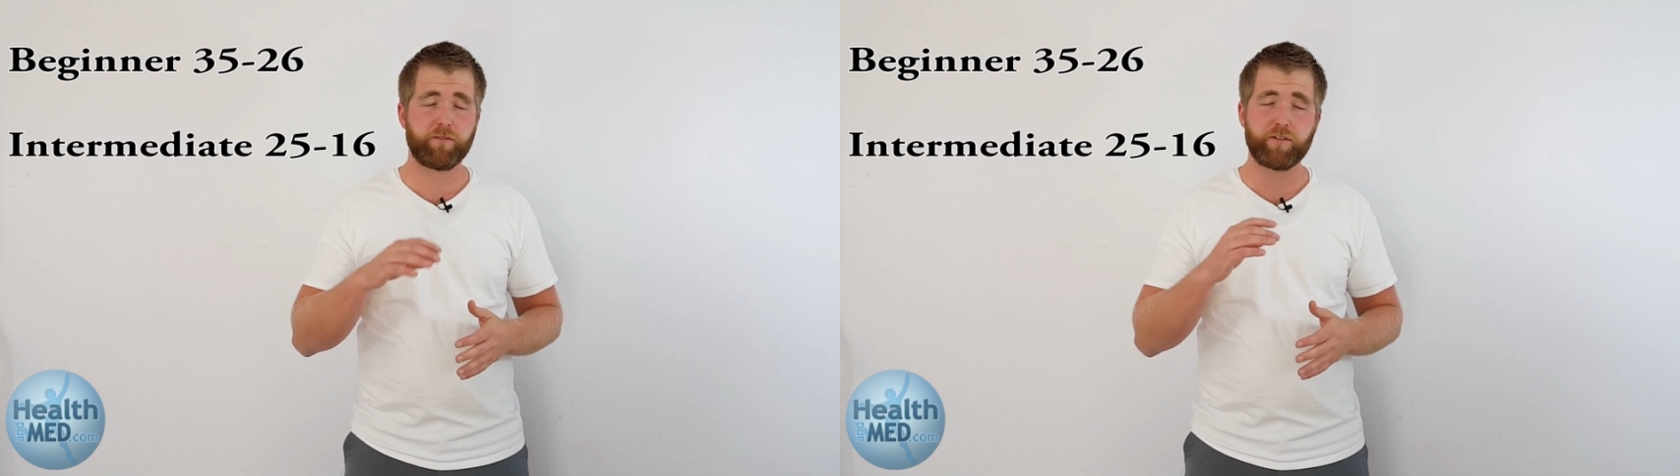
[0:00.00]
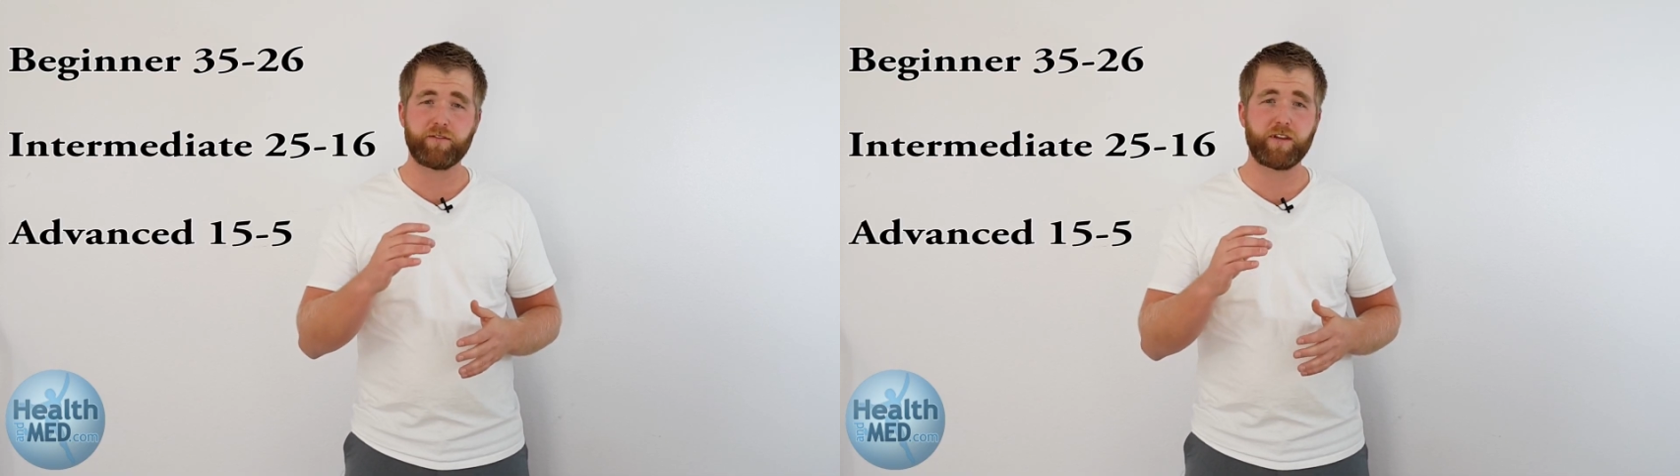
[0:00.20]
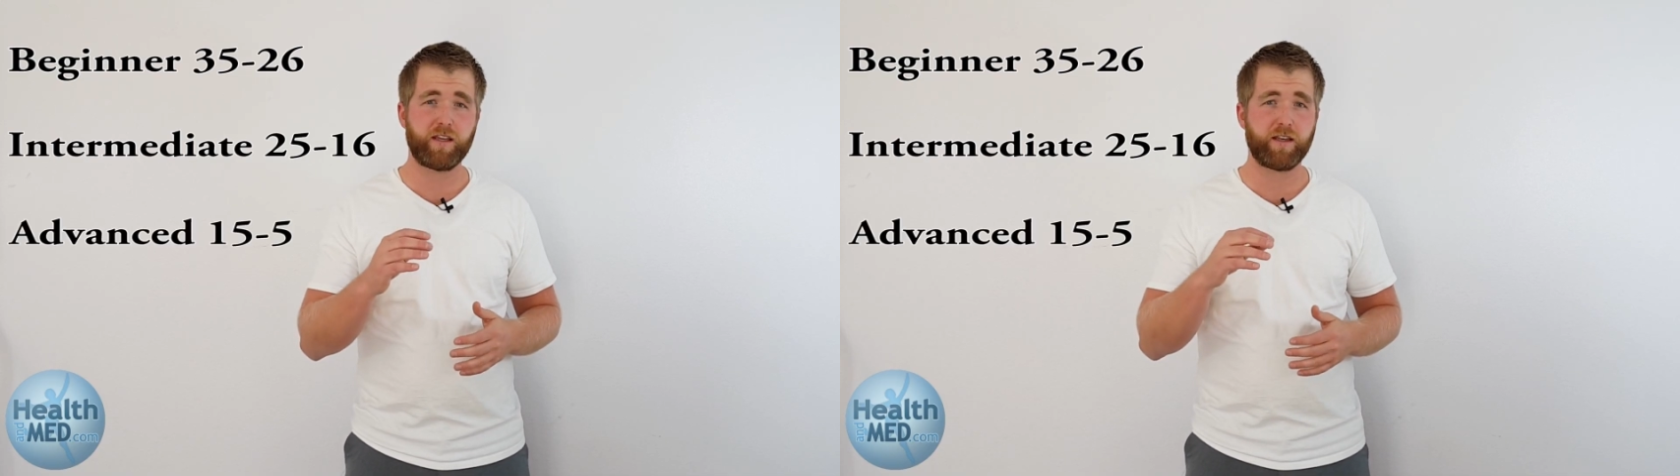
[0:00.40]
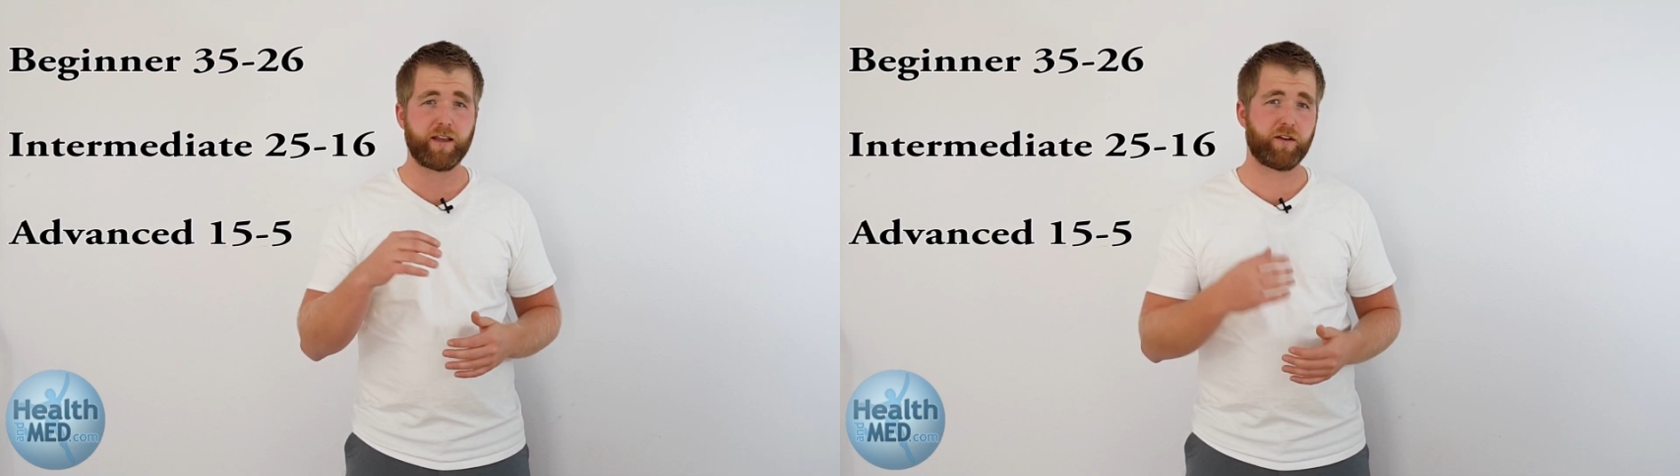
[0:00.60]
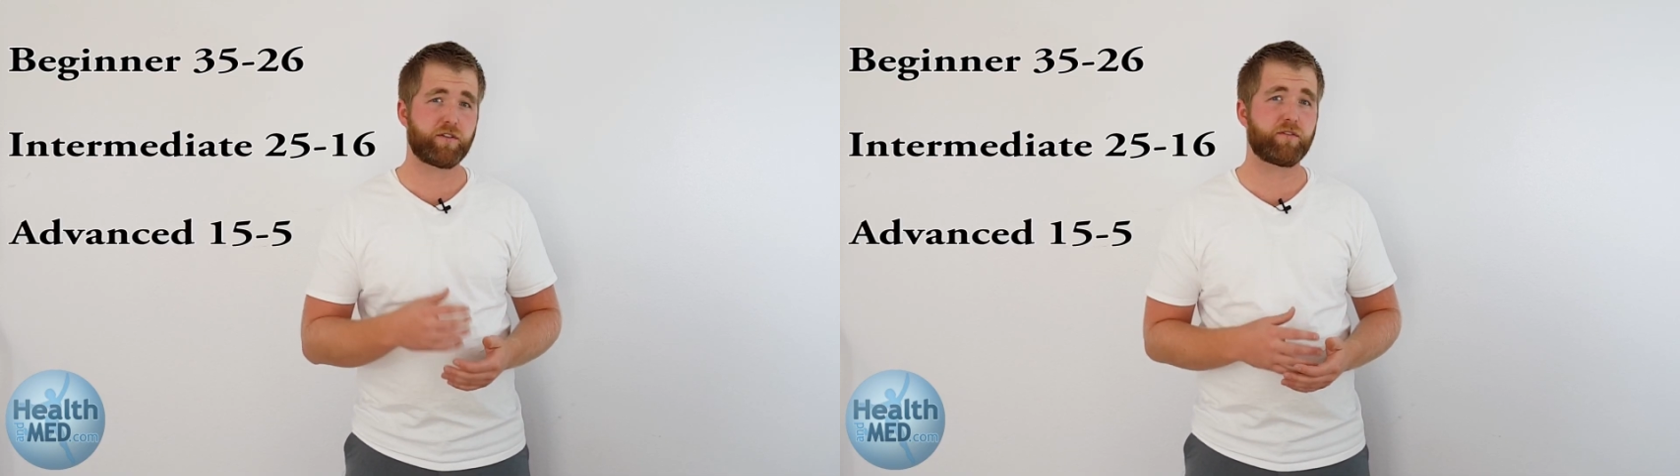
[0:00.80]
15
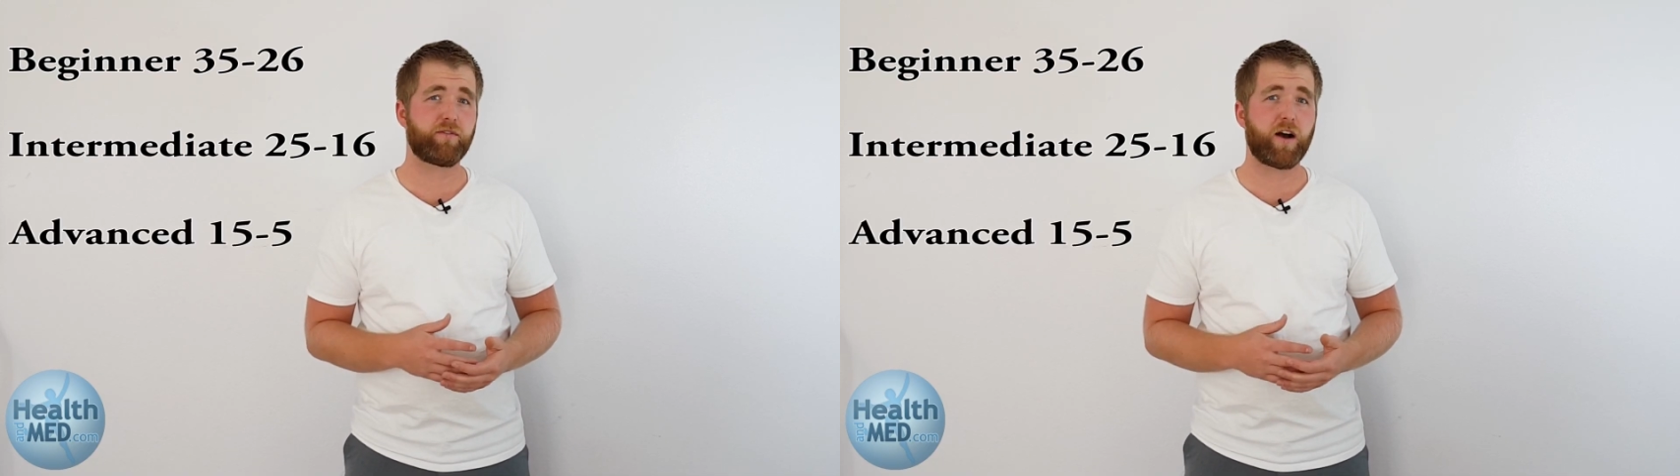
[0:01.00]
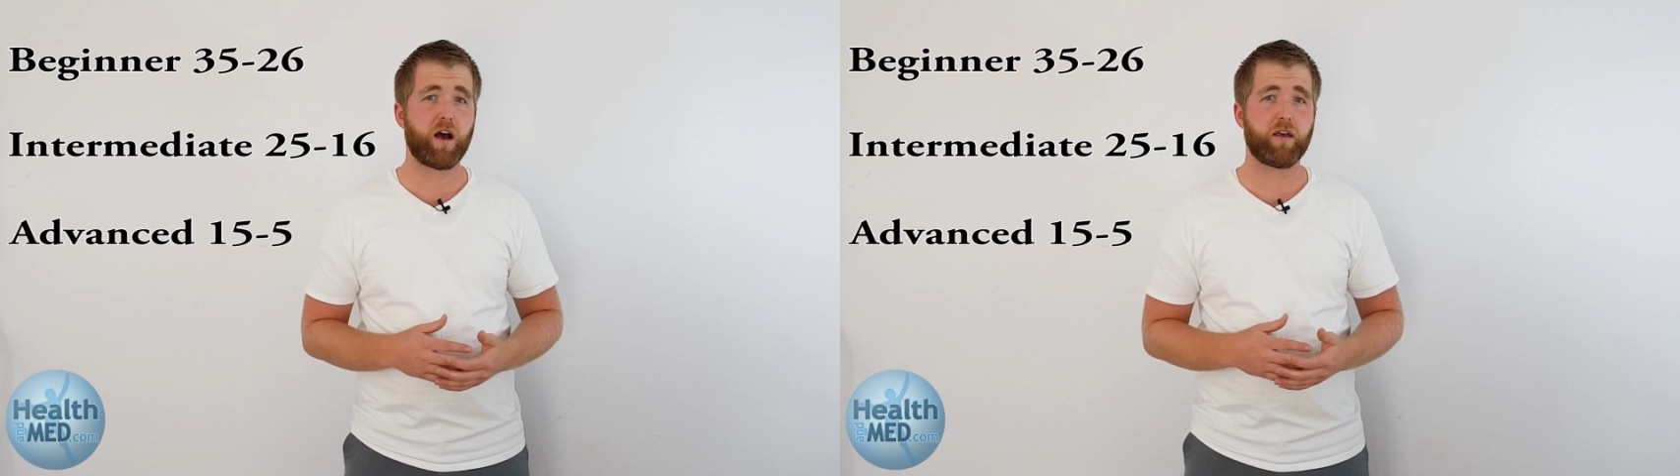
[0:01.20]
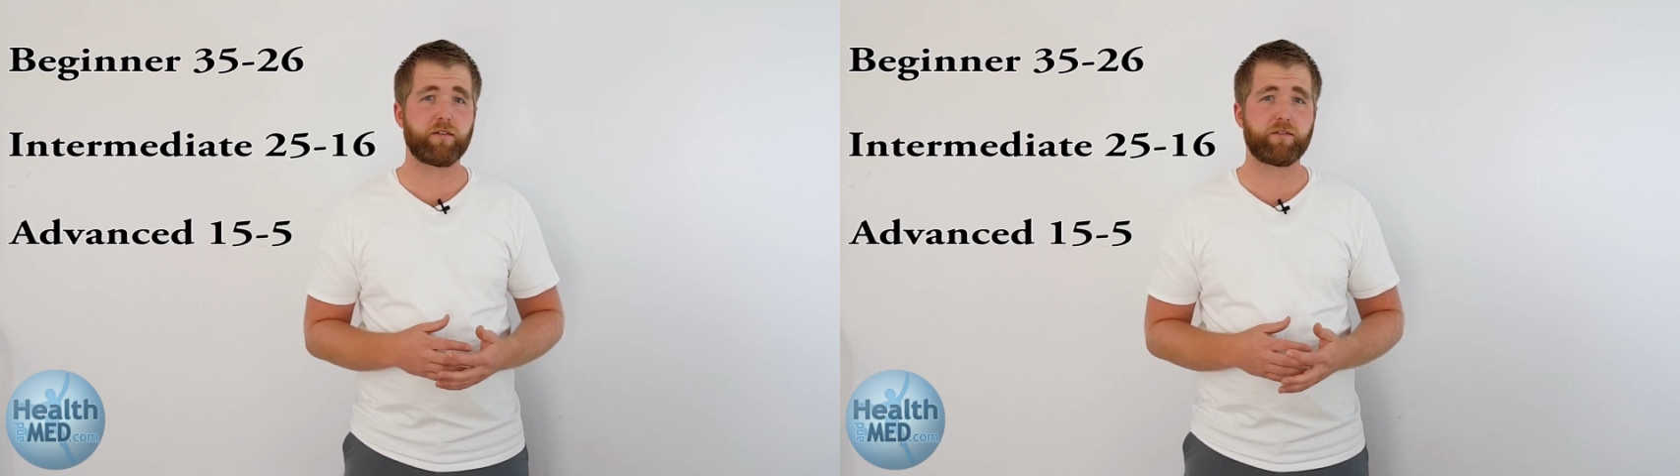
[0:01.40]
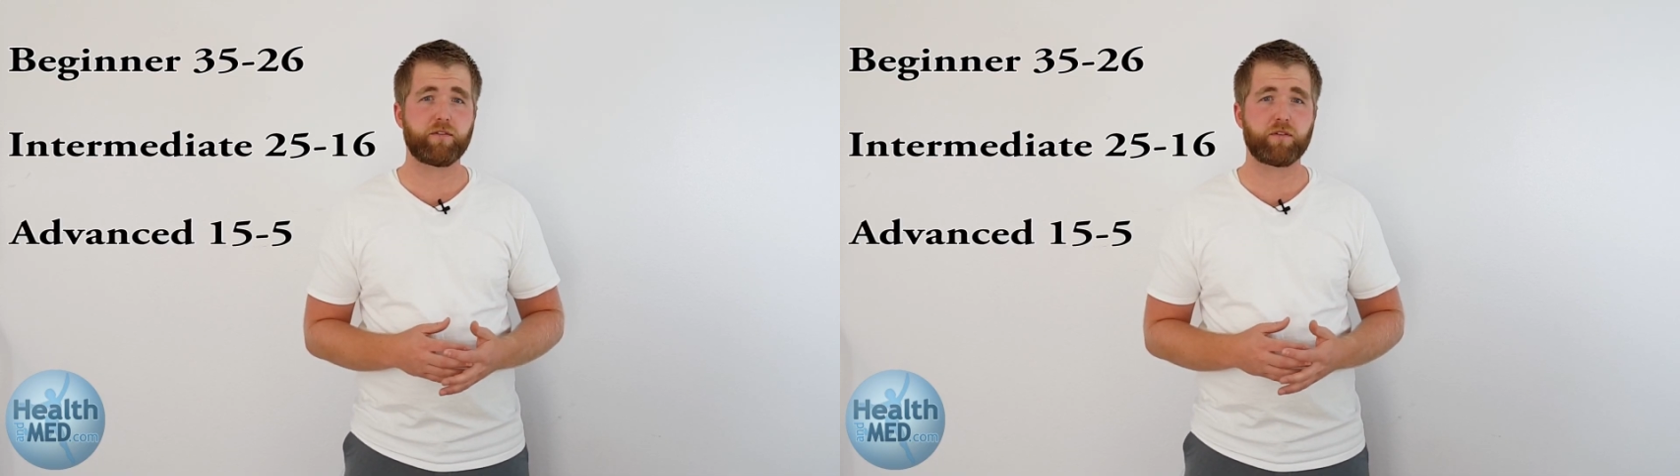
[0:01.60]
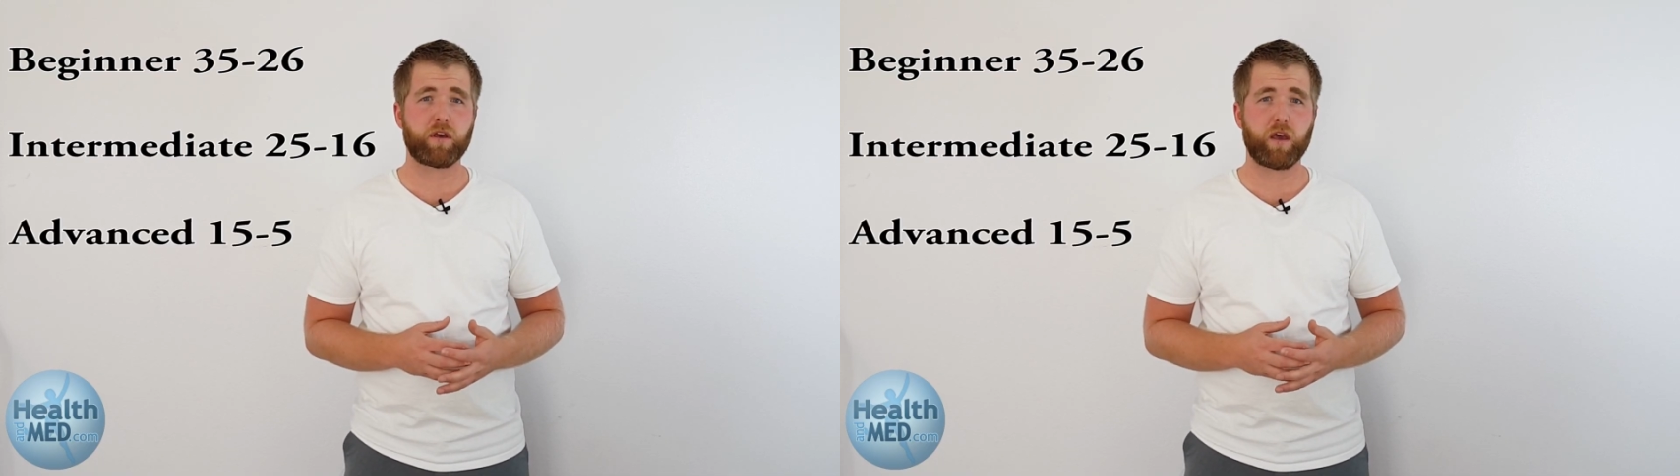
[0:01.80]
down to 5,
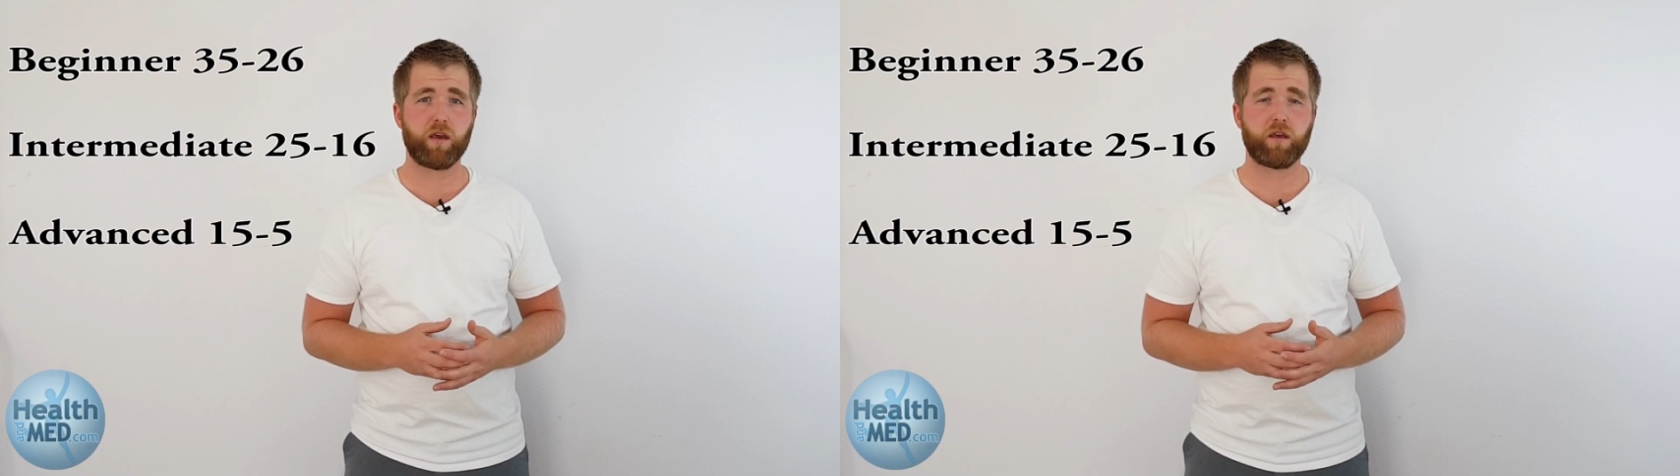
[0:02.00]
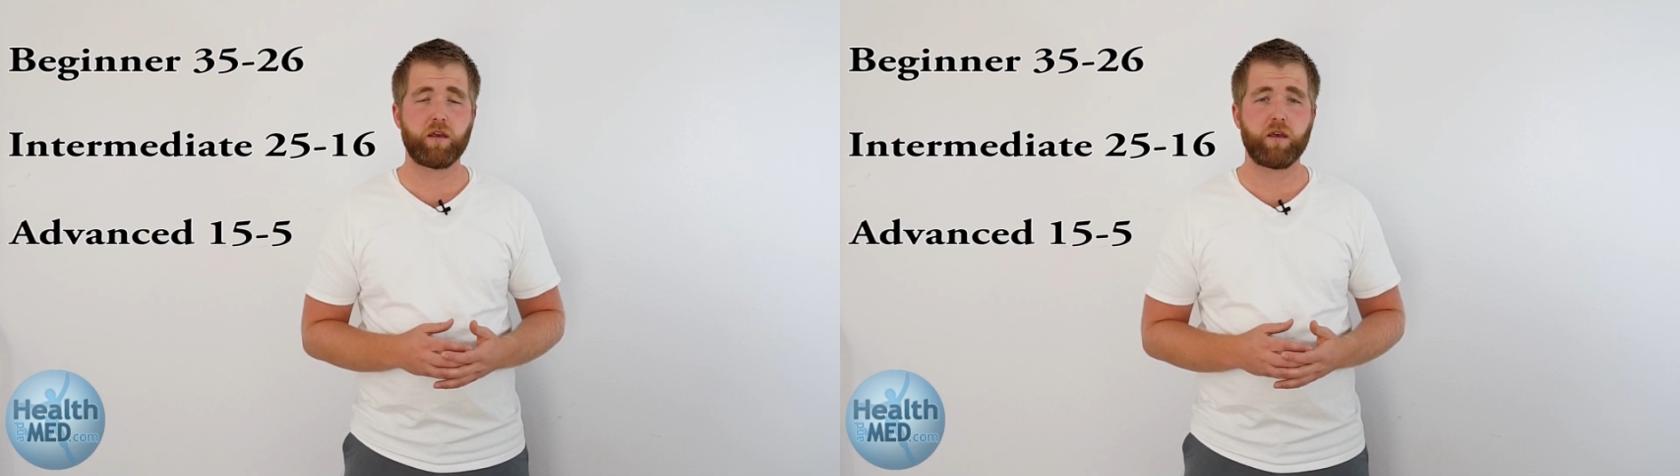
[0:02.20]
okay?